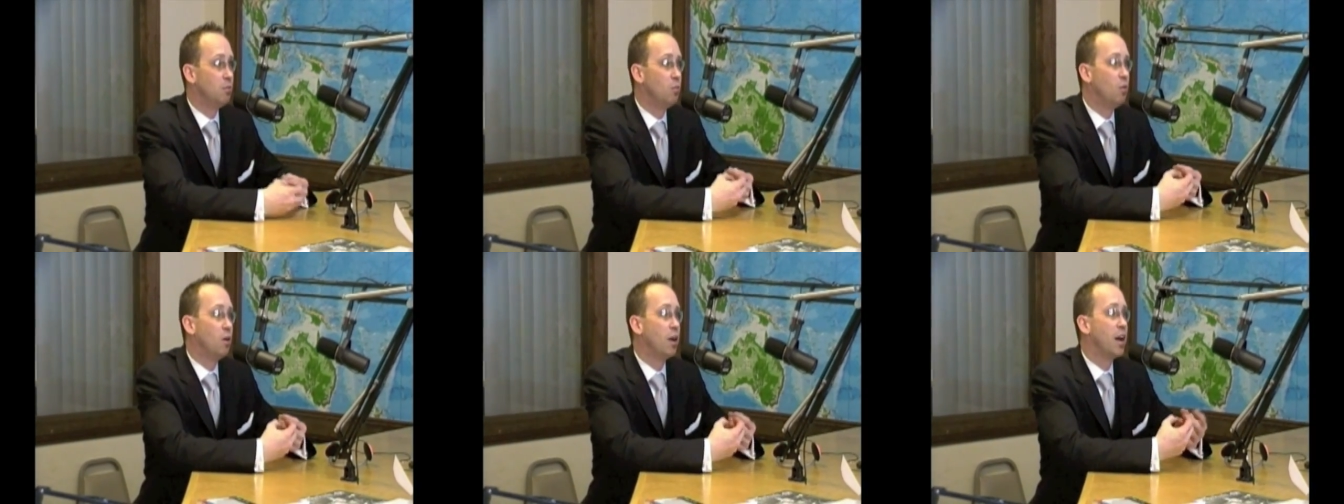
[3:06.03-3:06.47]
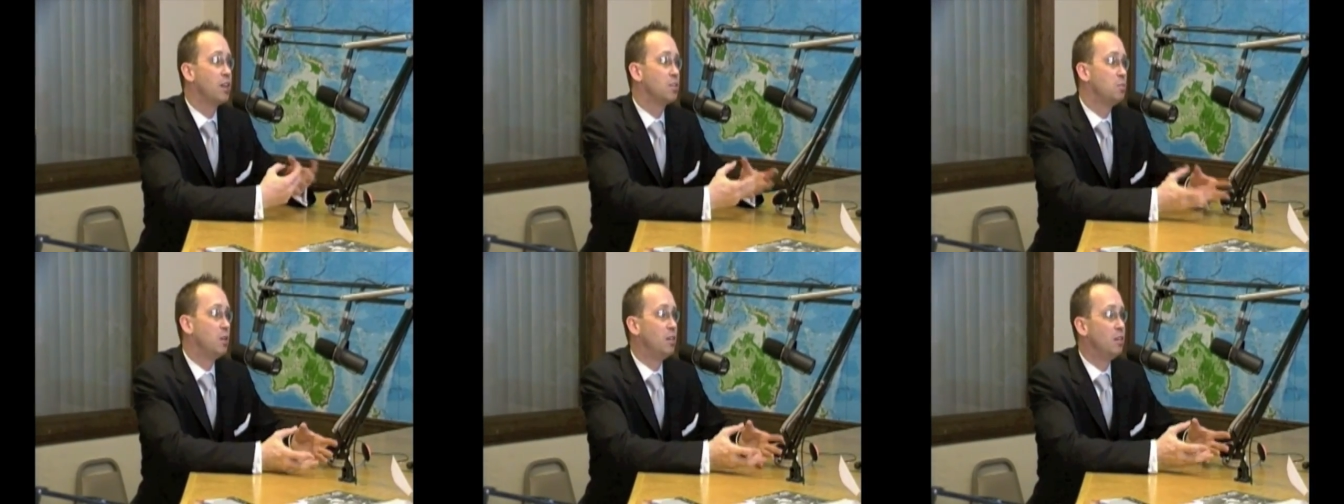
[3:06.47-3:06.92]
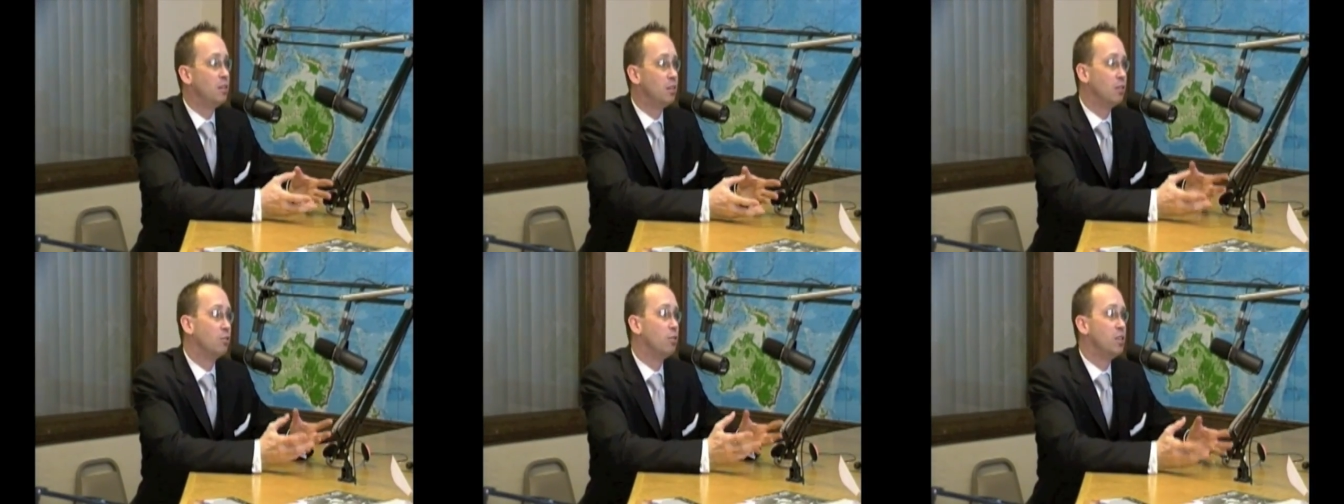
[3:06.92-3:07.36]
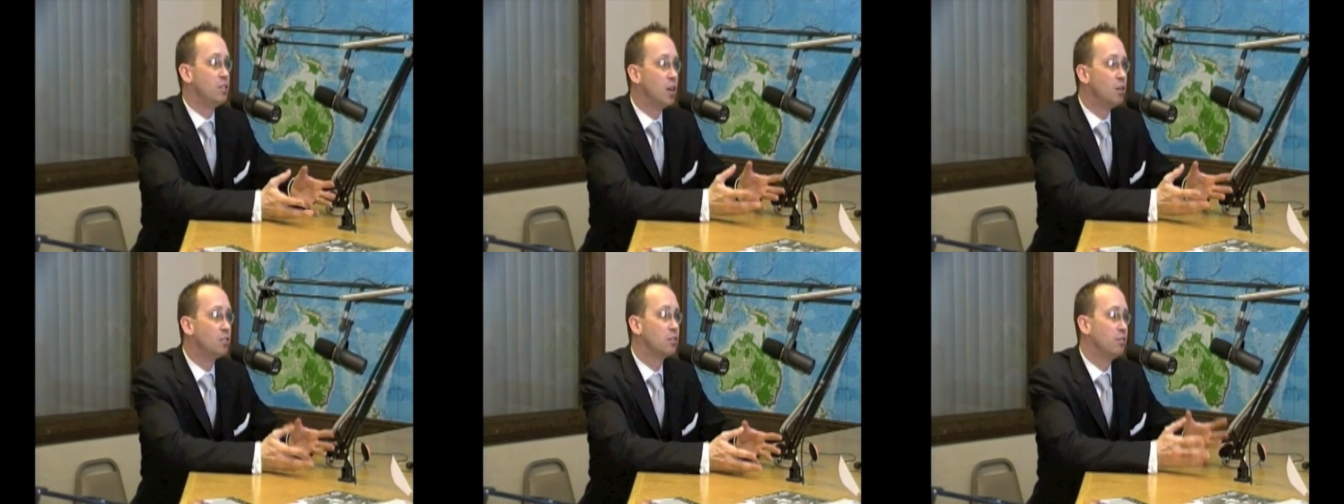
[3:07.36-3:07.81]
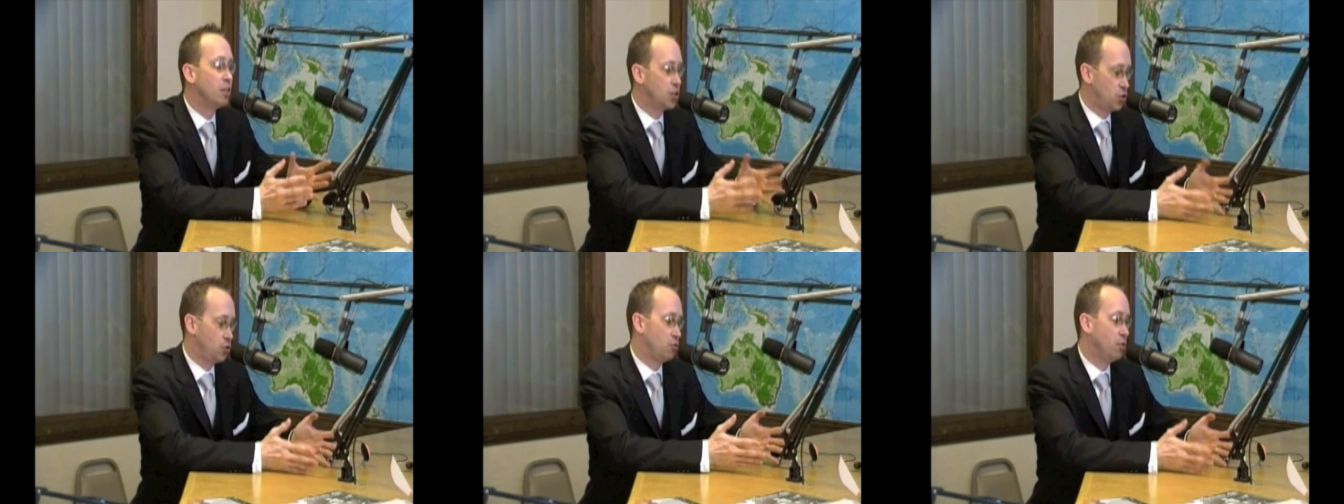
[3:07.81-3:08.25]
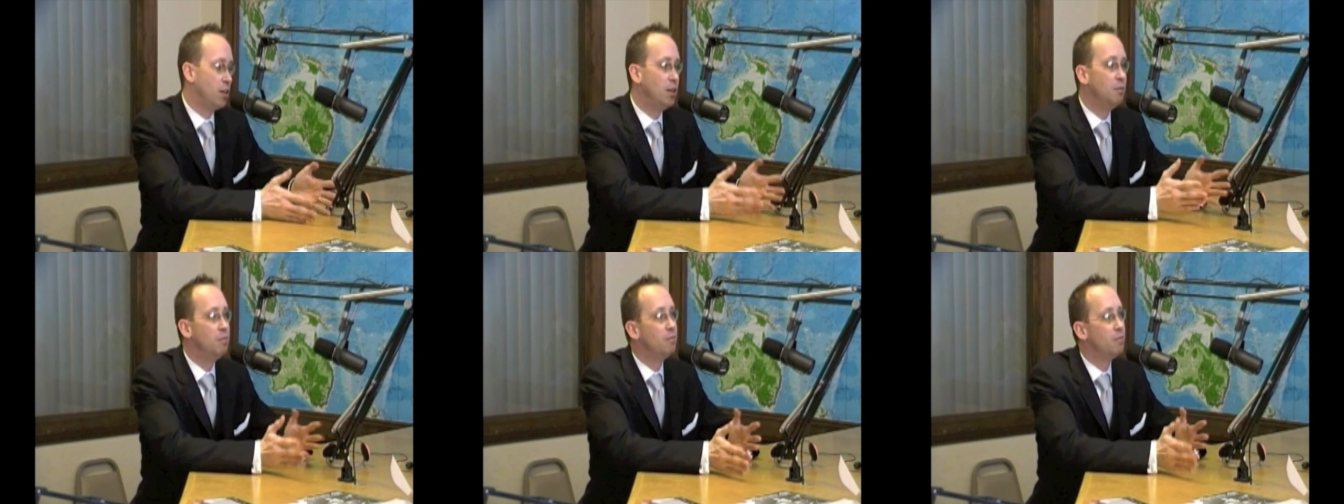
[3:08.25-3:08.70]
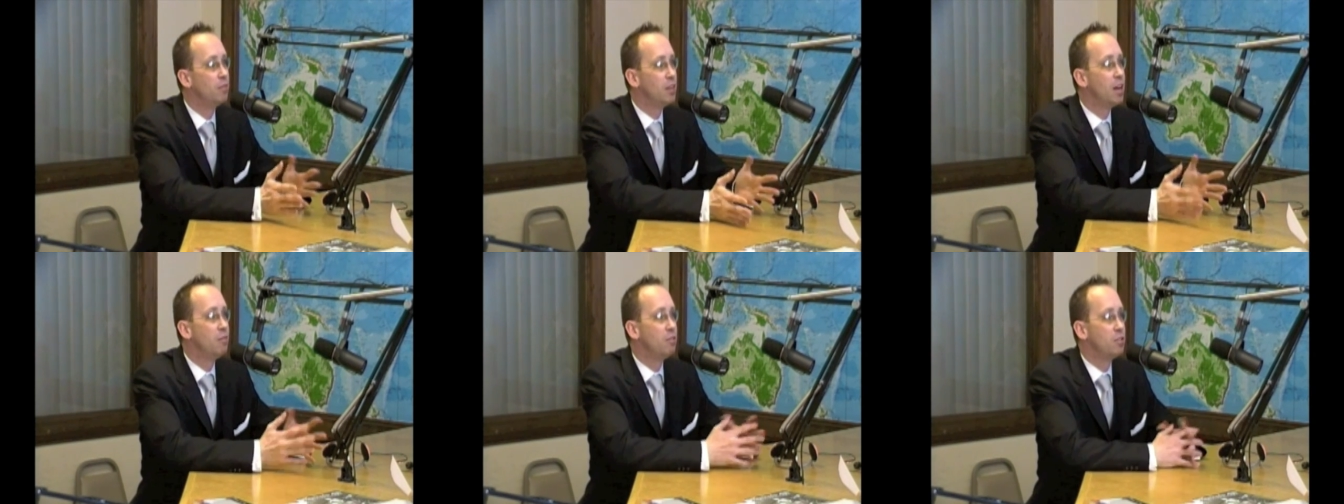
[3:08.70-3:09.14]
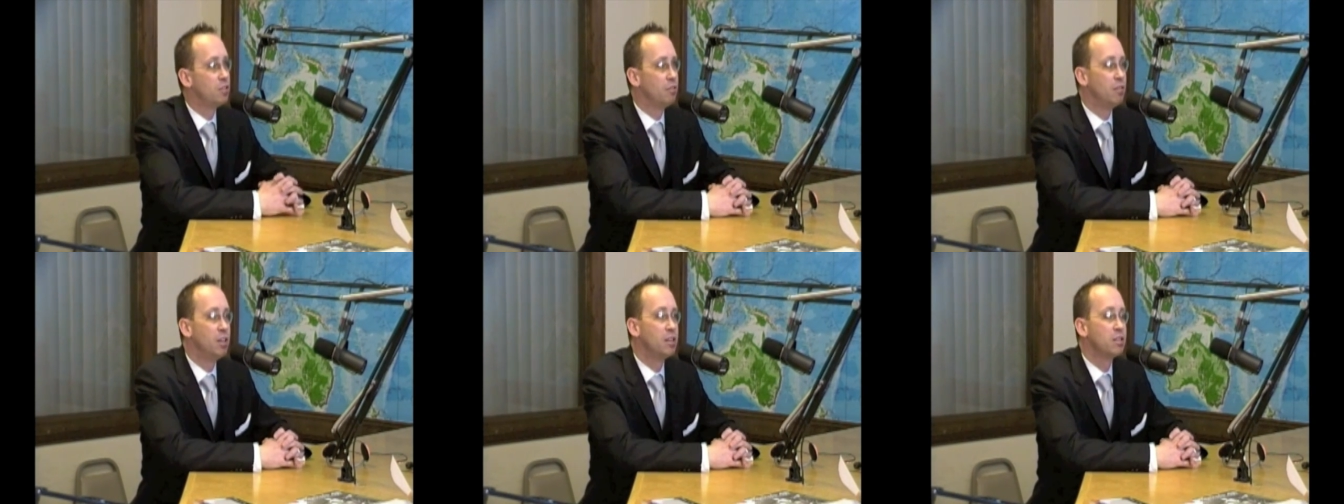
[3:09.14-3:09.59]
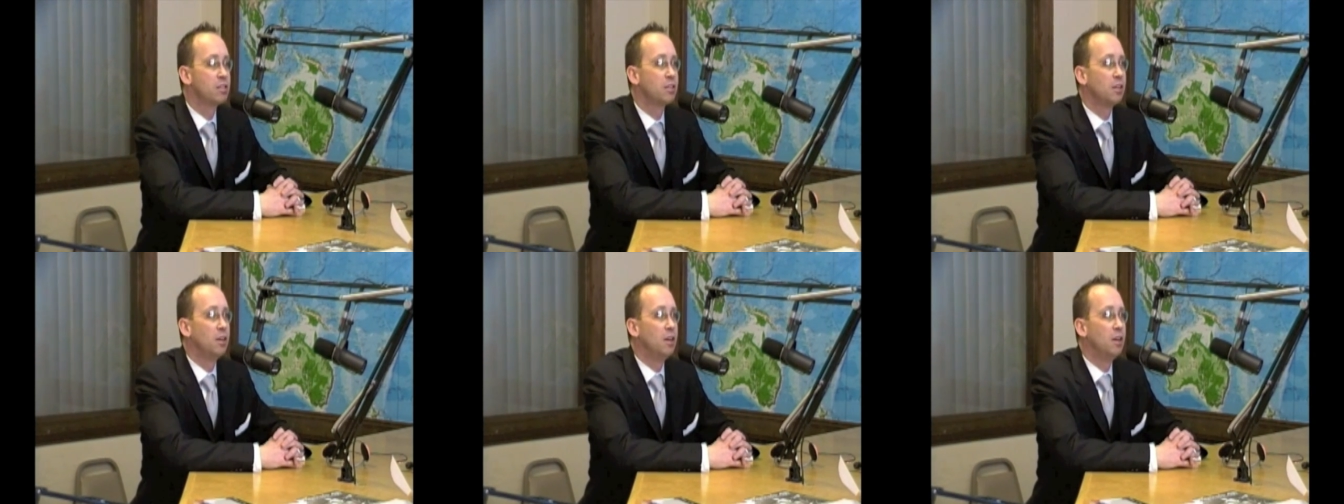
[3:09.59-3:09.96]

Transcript: What has been the result of extreme levels of this?